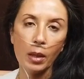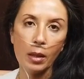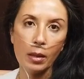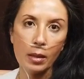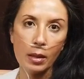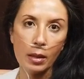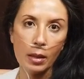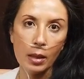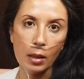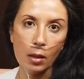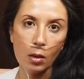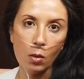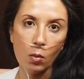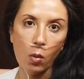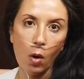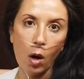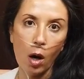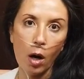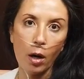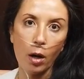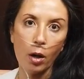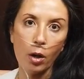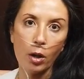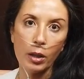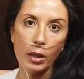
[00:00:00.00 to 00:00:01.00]
distilled
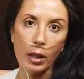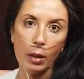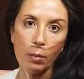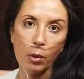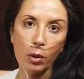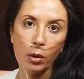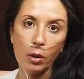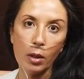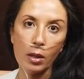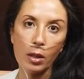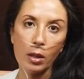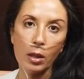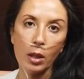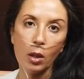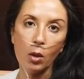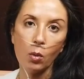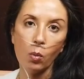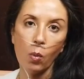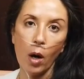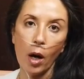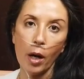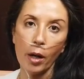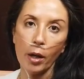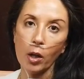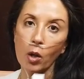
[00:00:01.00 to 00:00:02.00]
water, double distilled
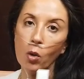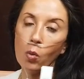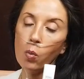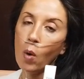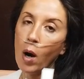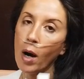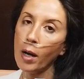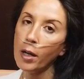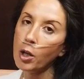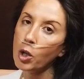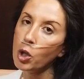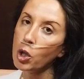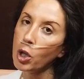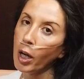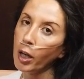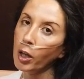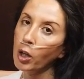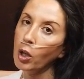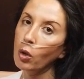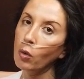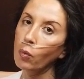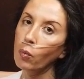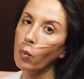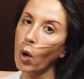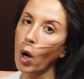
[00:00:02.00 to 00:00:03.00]
water, you want to
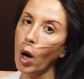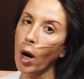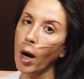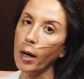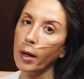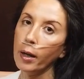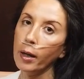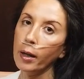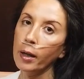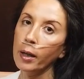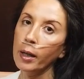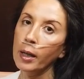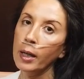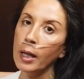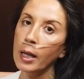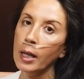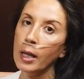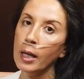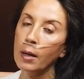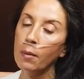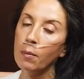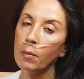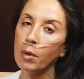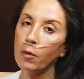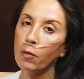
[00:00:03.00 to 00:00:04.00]
check your water
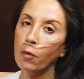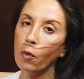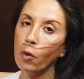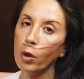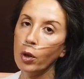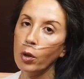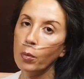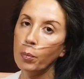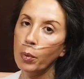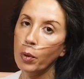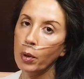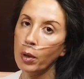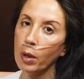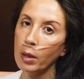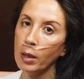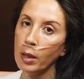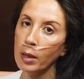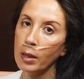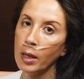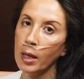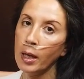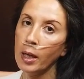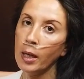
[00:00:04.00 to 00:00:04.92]
before you put it in